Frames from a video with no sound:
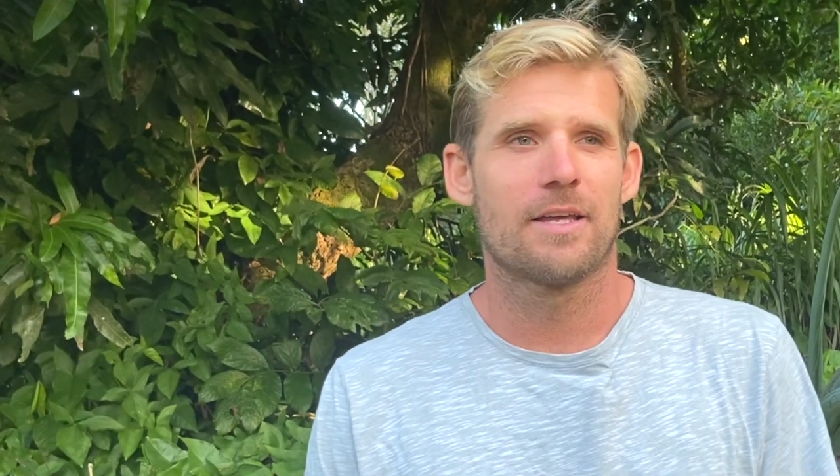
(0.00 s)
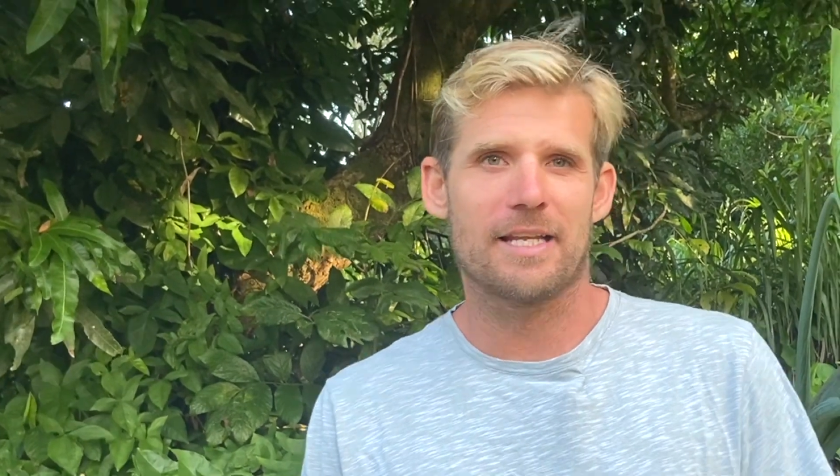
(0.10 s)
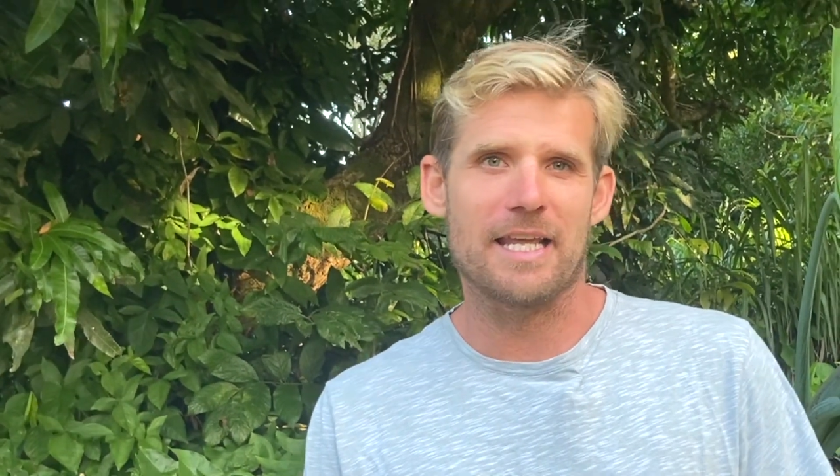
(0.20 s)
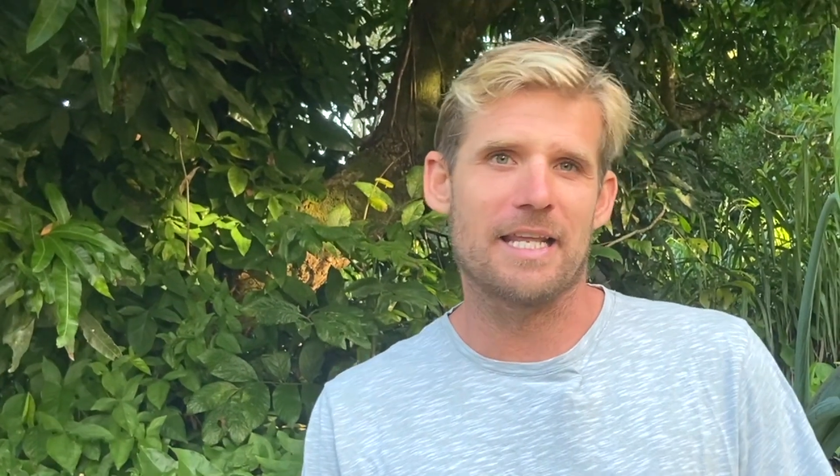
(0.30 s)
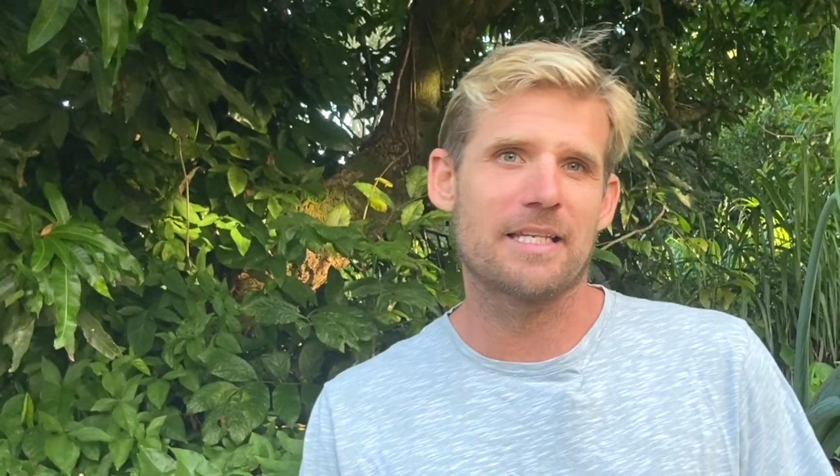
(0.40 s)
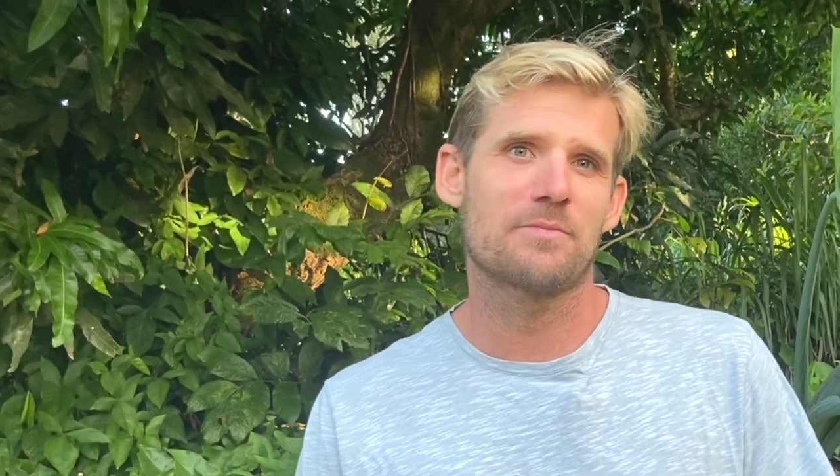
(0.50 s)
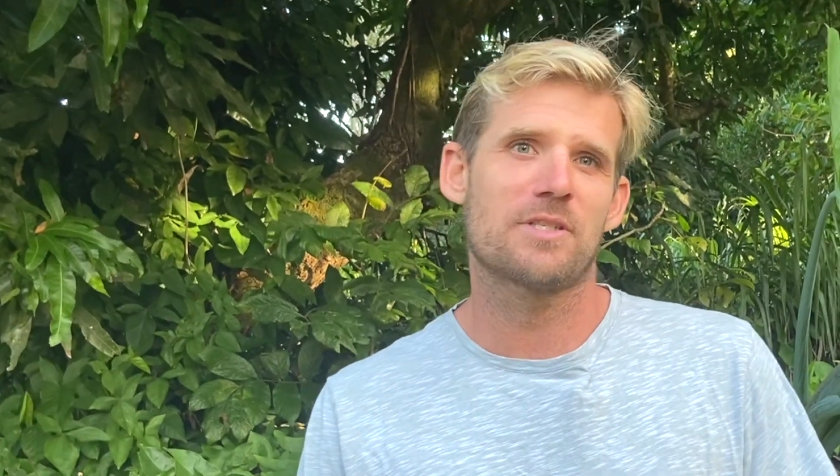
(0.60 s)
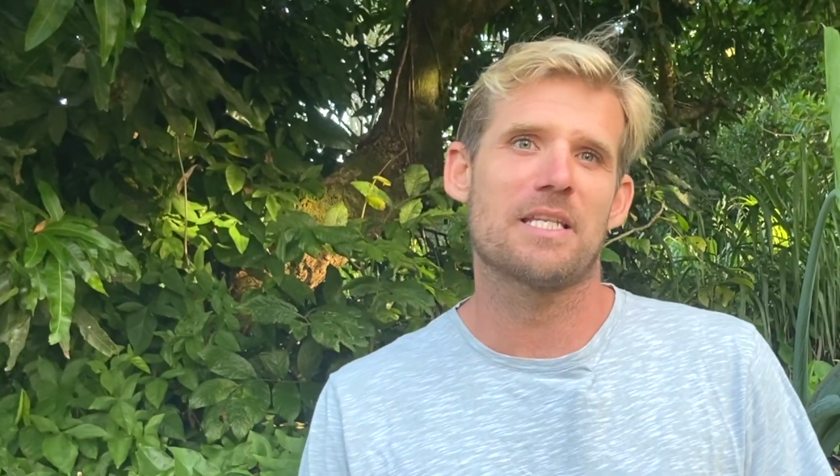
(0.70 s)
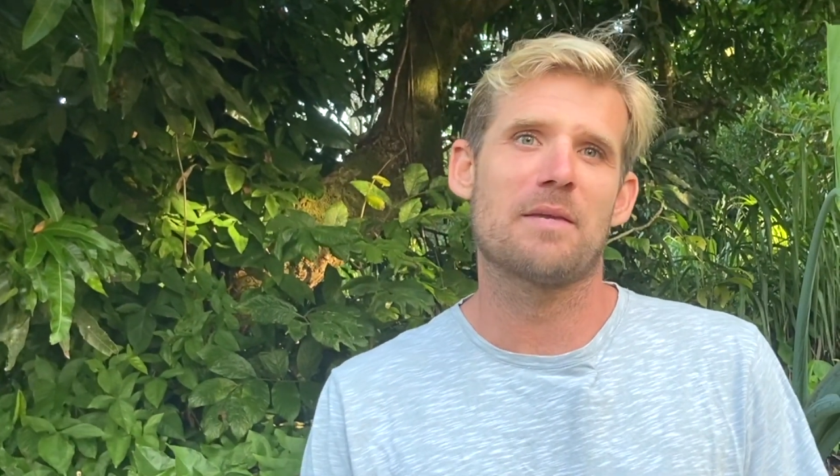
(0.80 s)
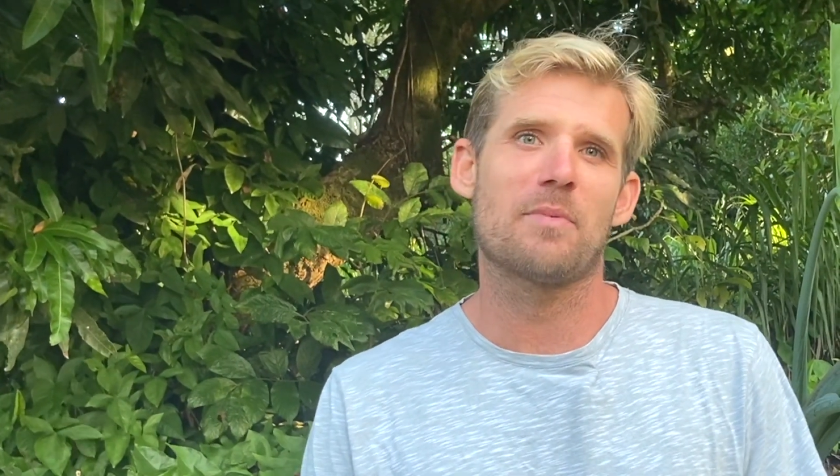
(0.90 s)
getting some
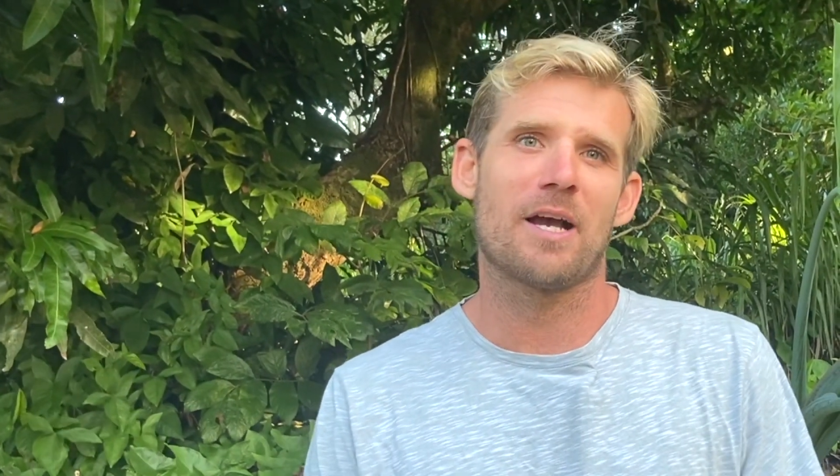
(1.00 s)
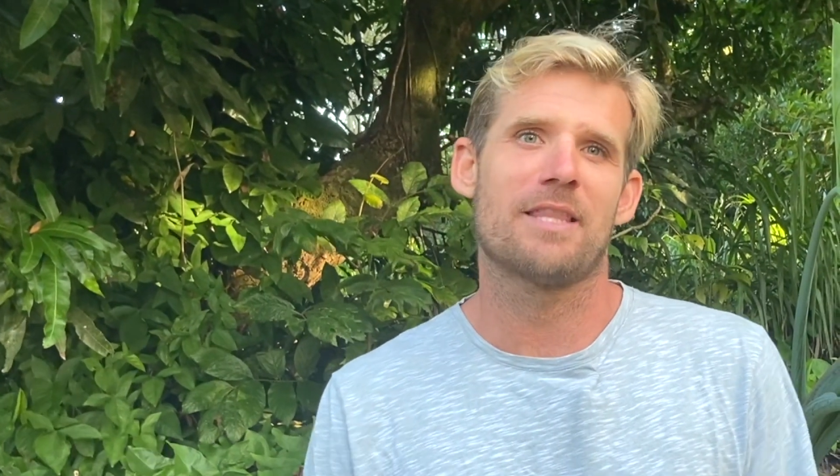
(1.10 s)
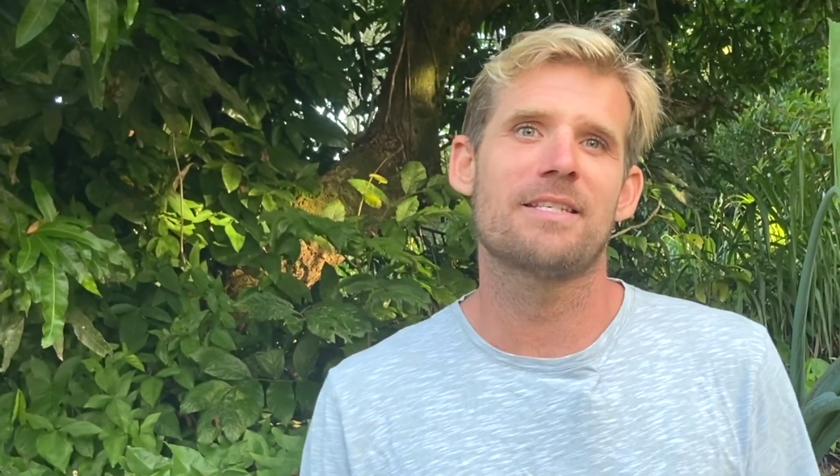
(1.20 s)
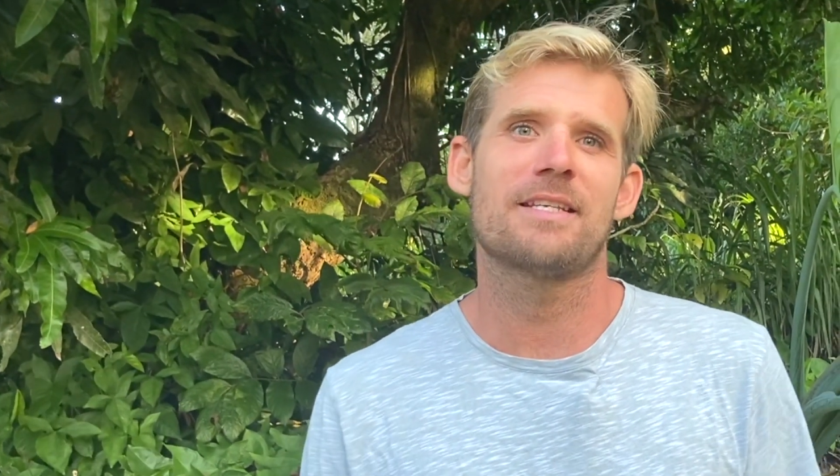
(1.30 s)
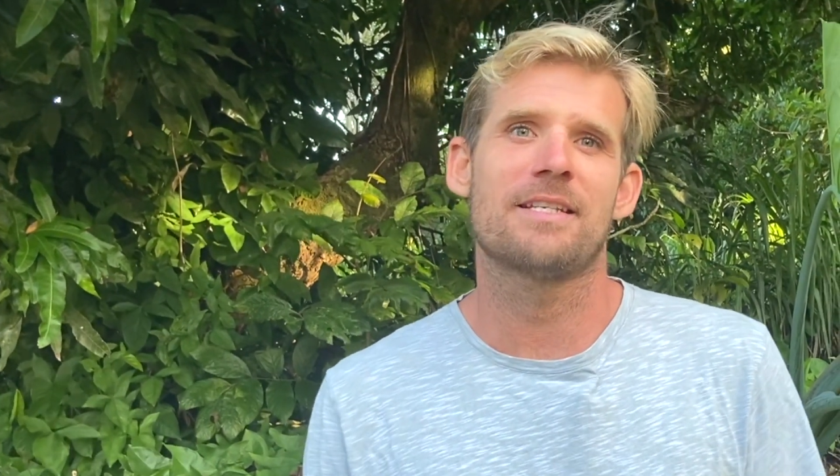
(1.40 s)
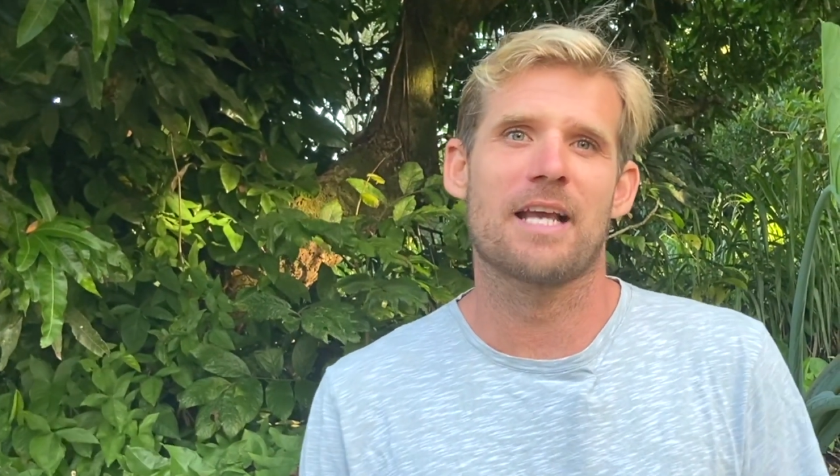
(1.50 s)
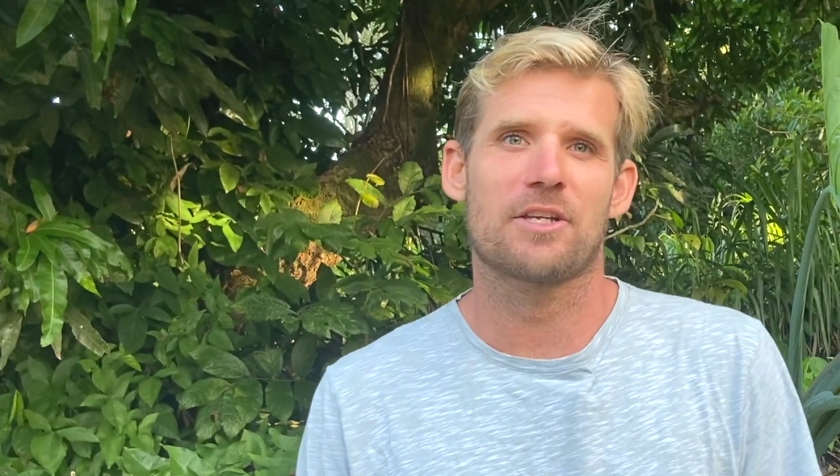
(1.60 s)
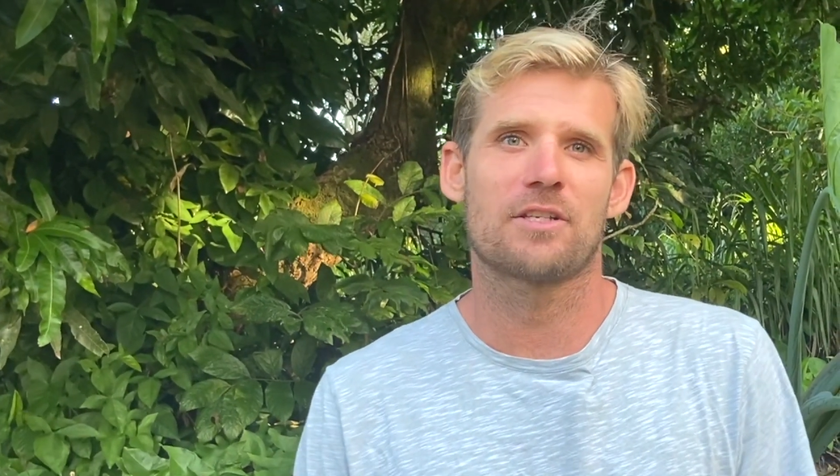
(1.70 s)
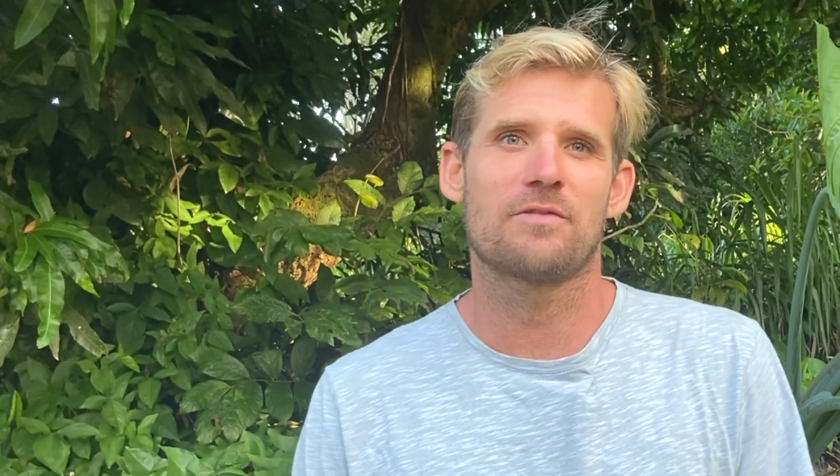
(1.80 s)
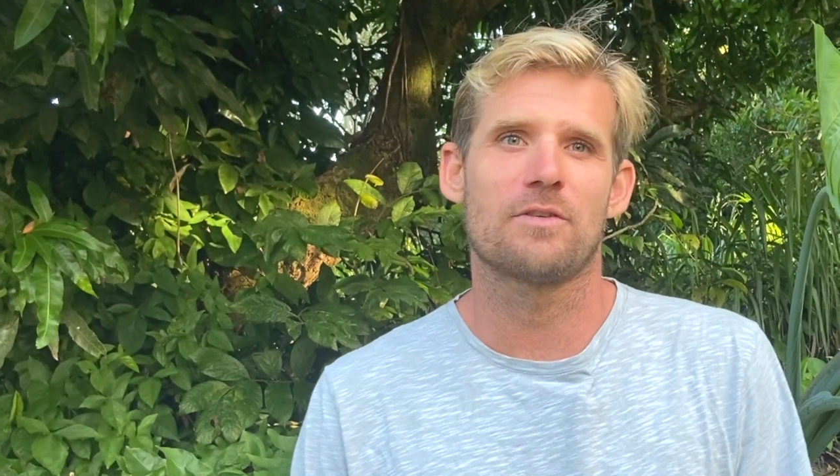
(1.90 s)
sneak behind the scenes actions for